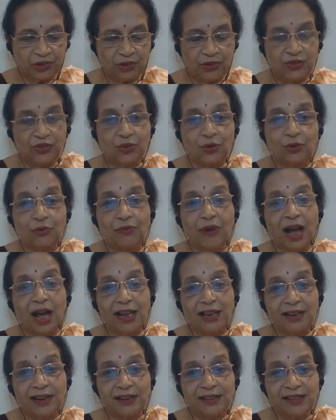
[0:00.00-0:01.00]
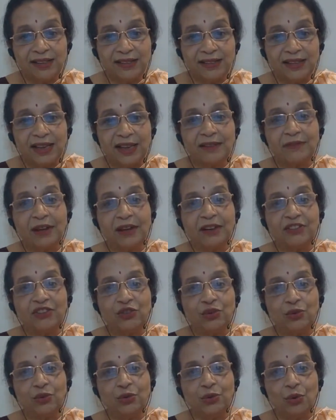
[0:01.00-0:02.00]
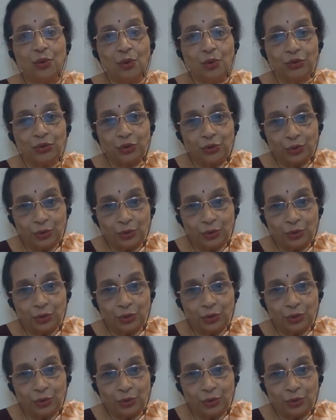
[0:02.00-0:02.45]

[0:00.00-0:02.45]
So, why does he say one should go